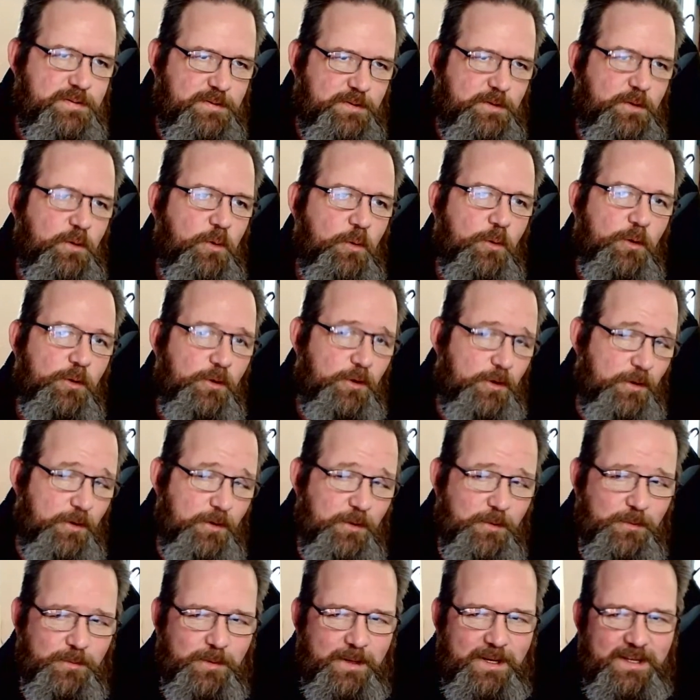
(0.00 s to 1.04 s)
quarter of
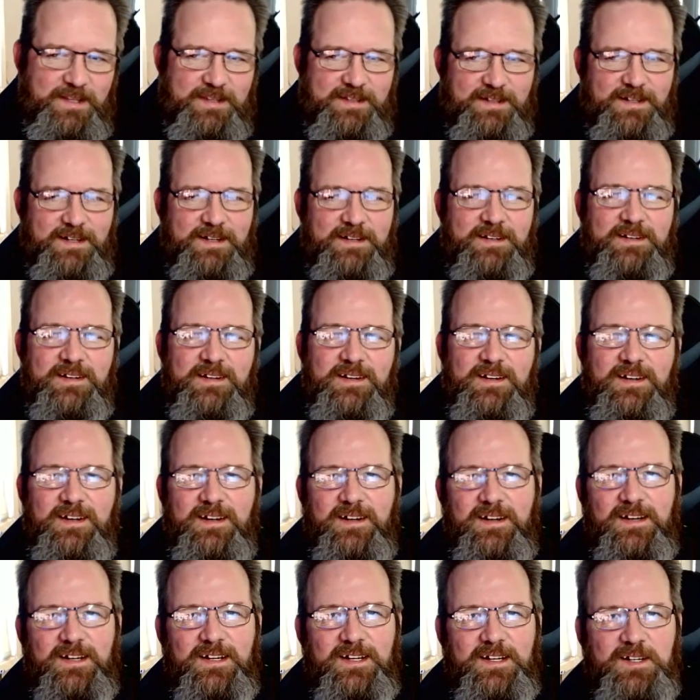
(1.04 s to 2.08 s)
the way done
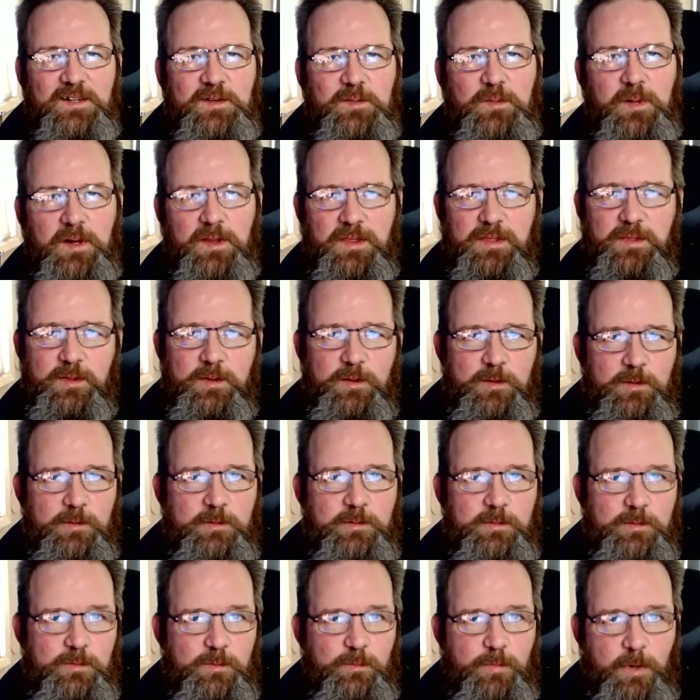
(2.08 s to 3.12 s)
with
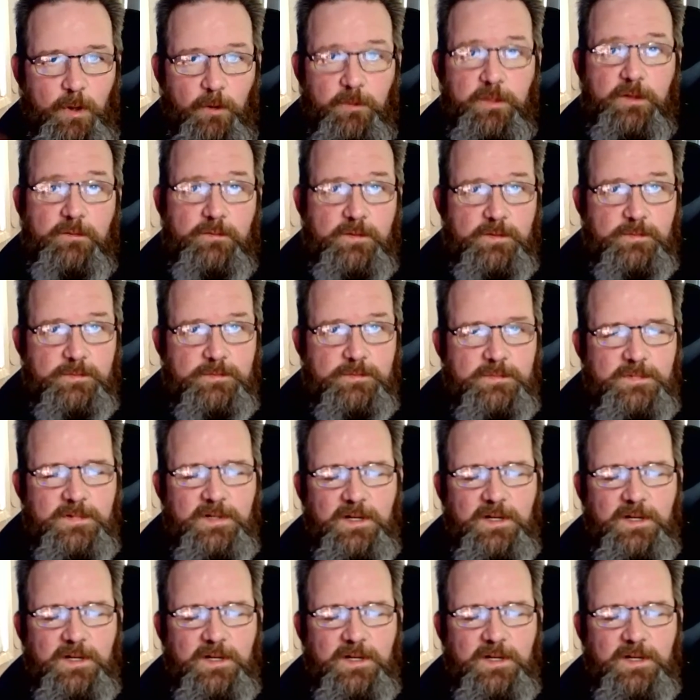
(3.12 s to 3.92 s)
both of them.